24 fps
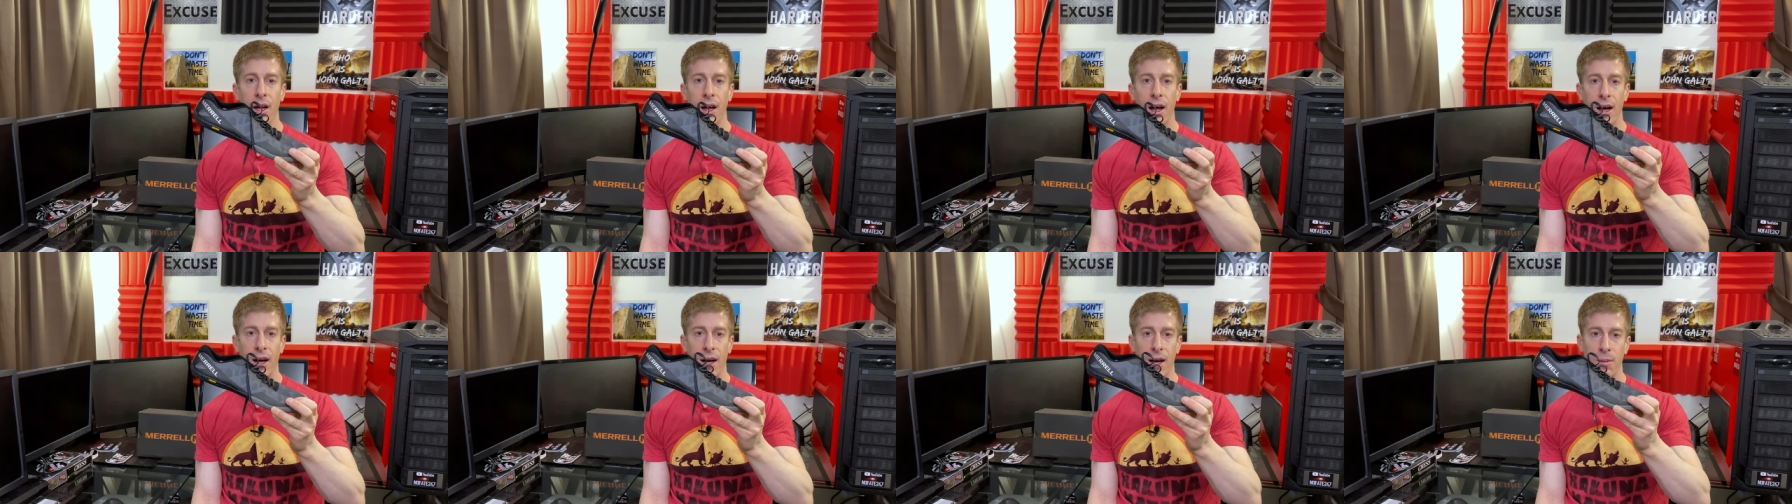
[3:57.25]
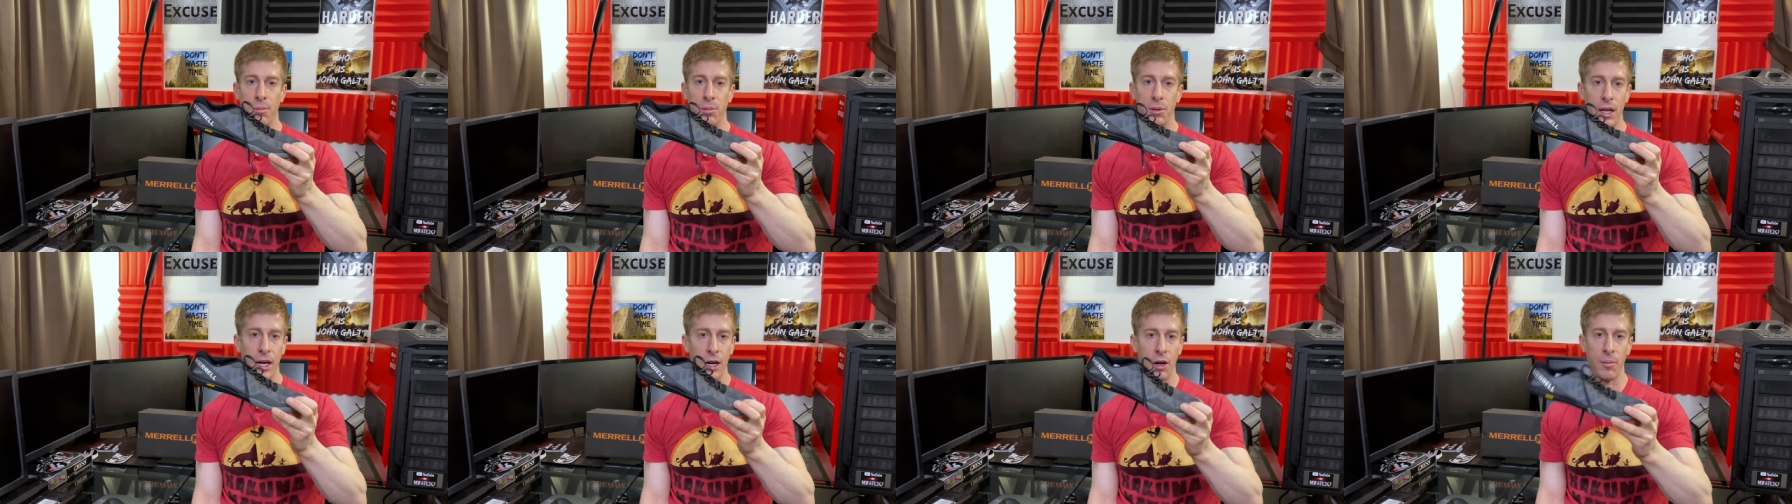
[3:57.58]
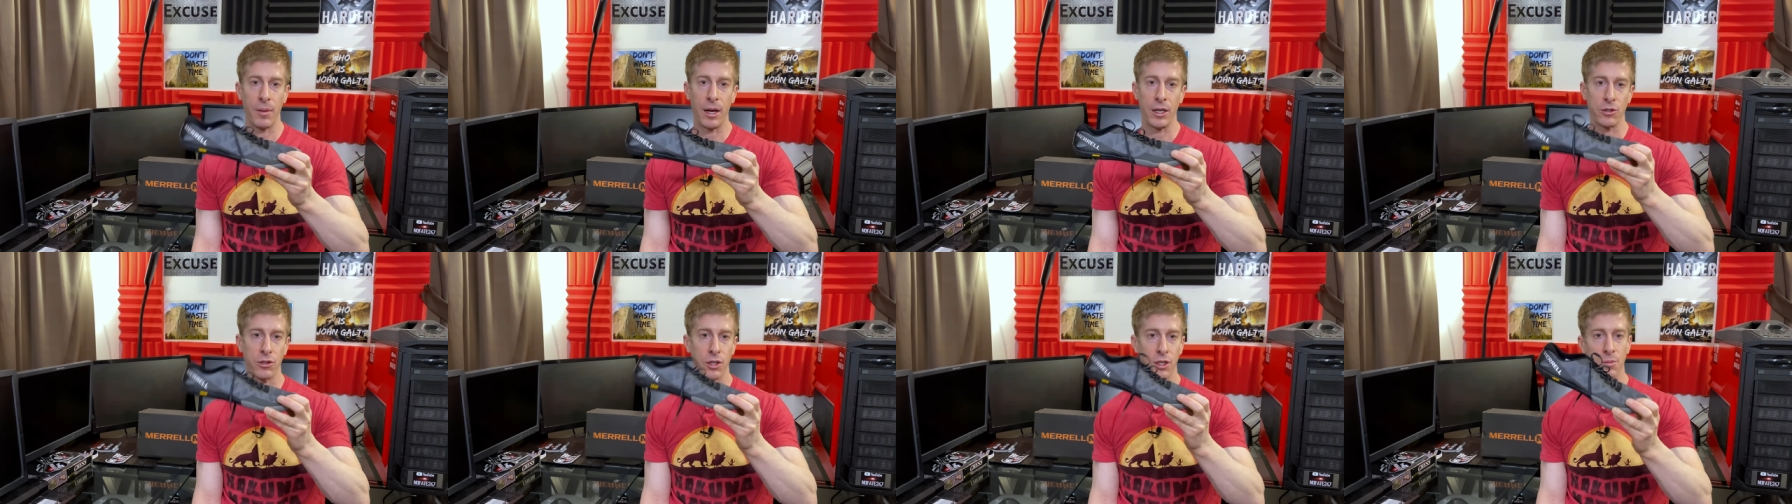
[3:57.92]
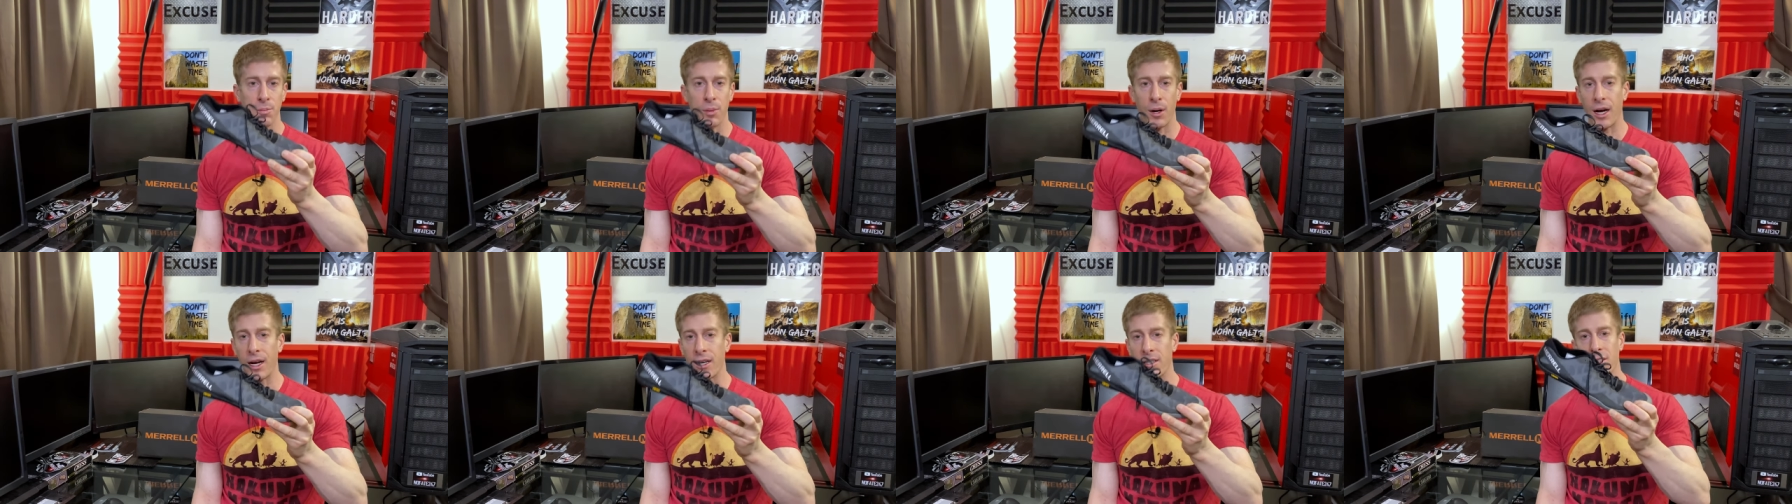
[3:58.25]
uh, plyometrics,
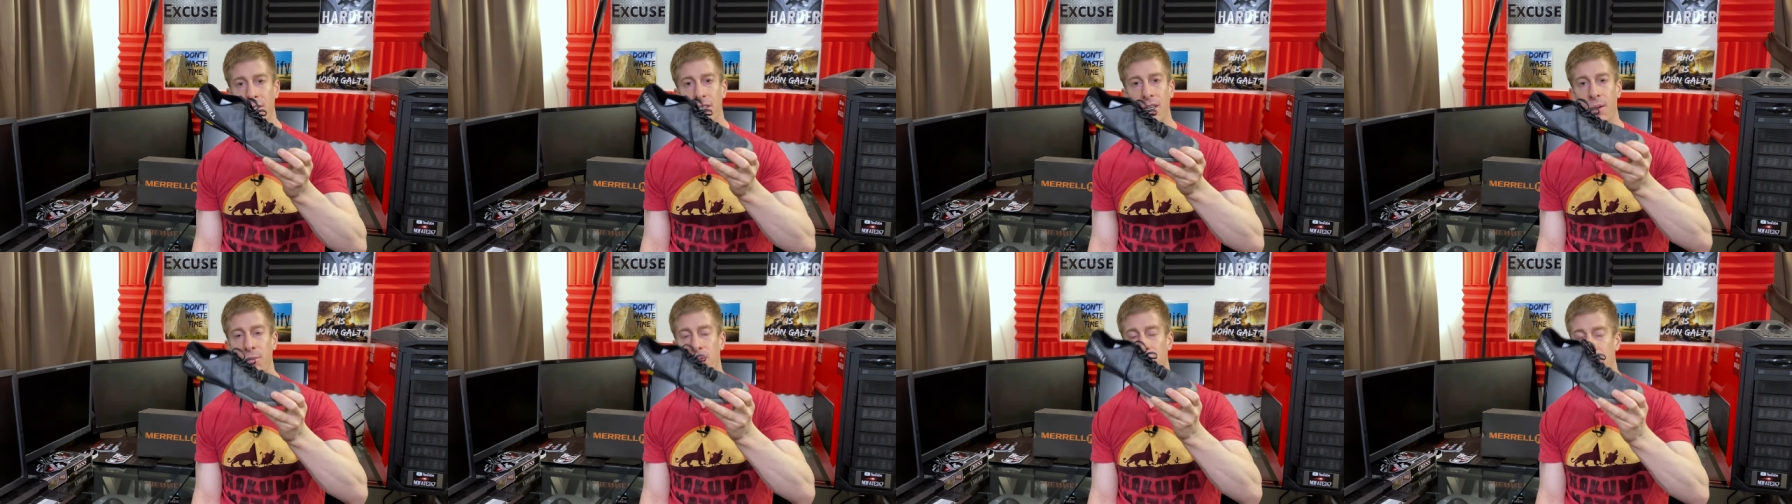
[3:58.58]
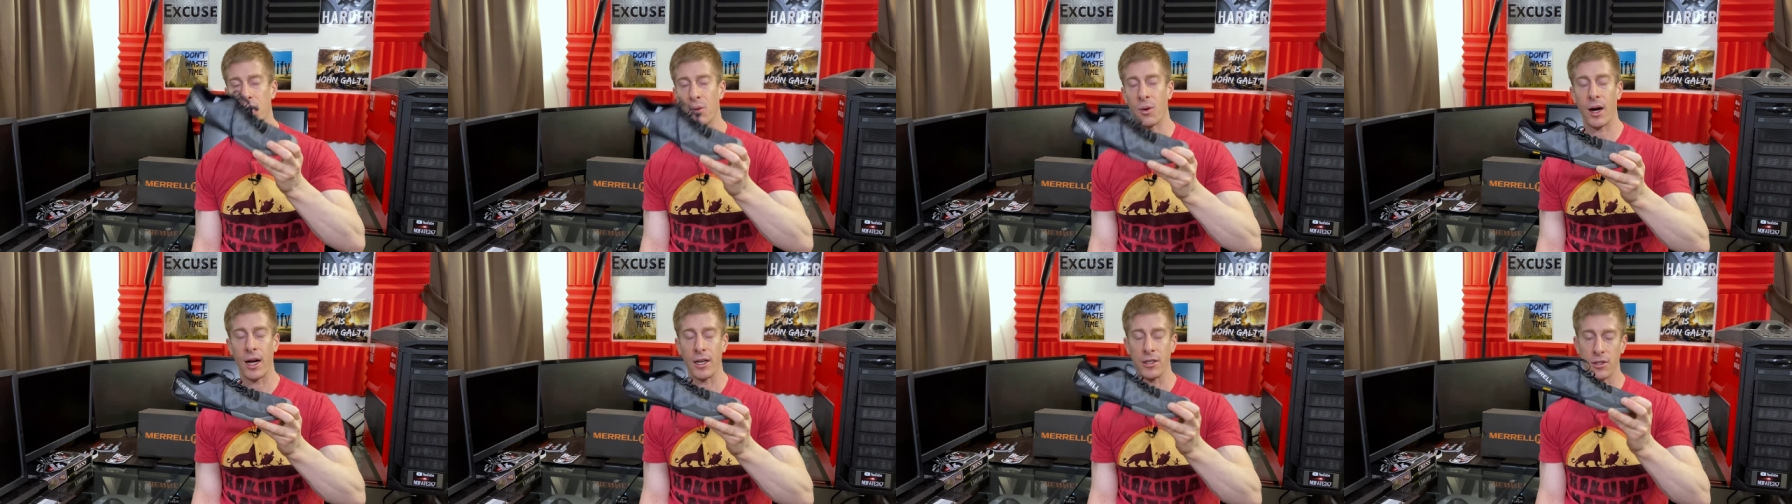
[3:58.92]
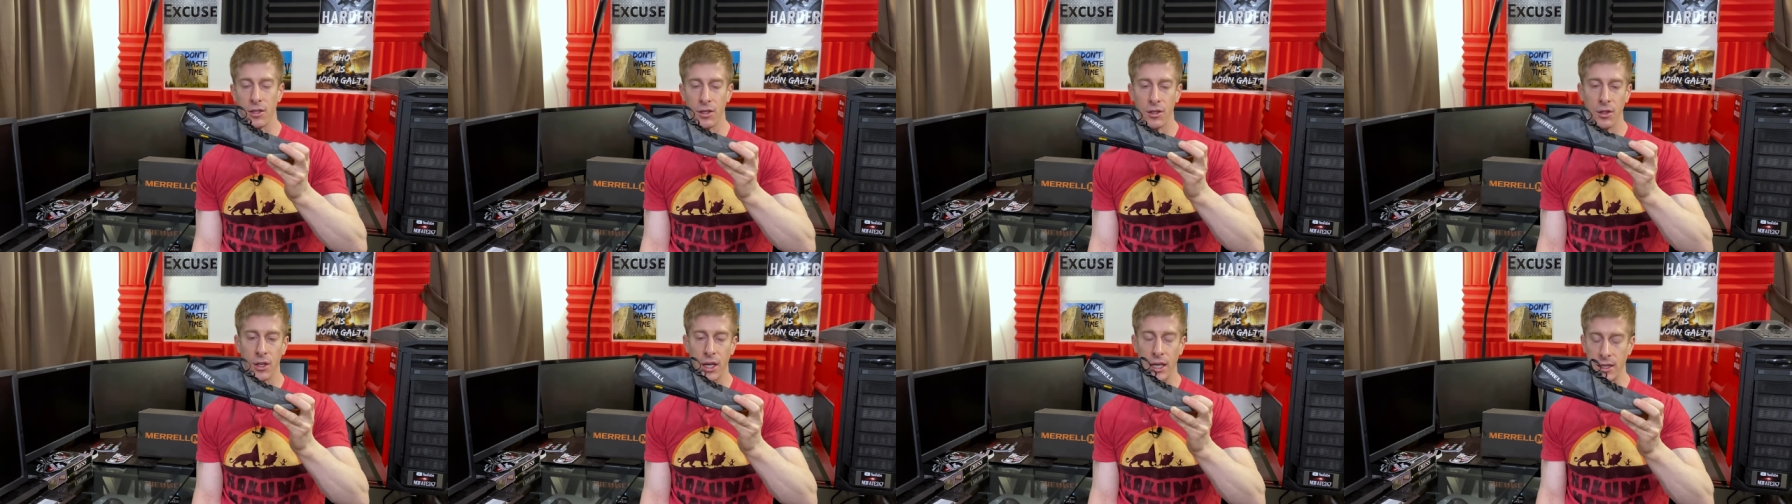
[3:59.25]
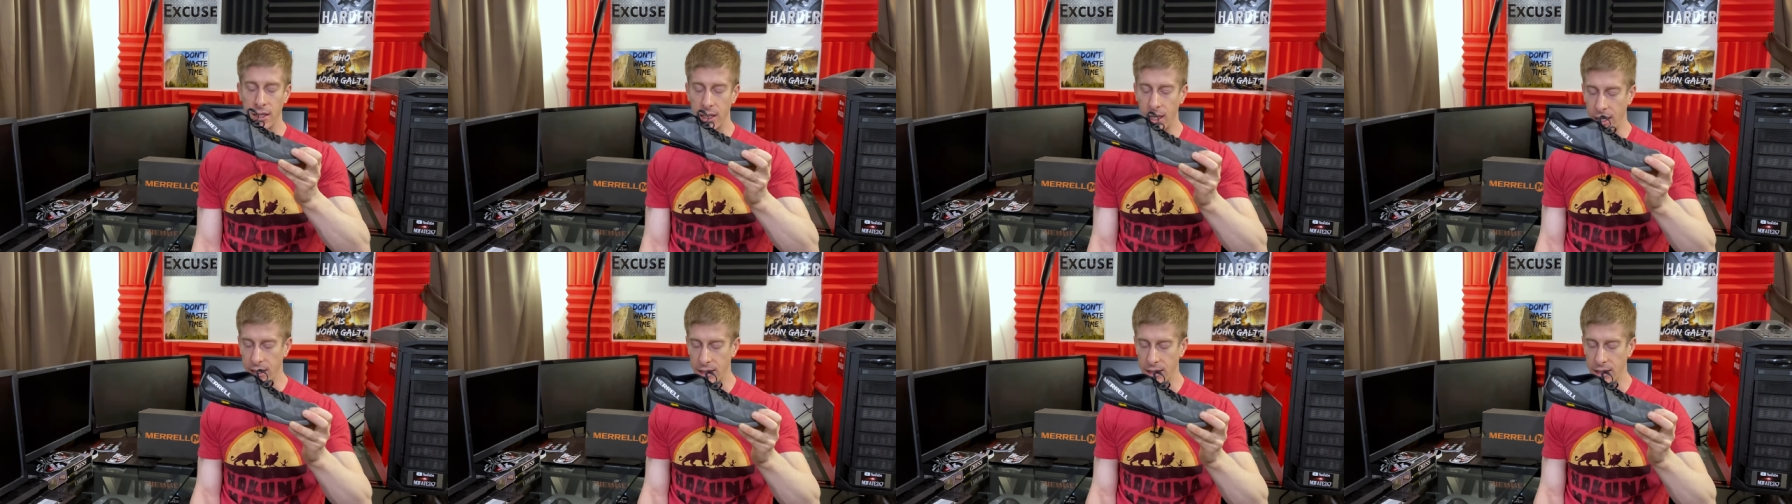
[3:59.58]
box jumps, squats, you get the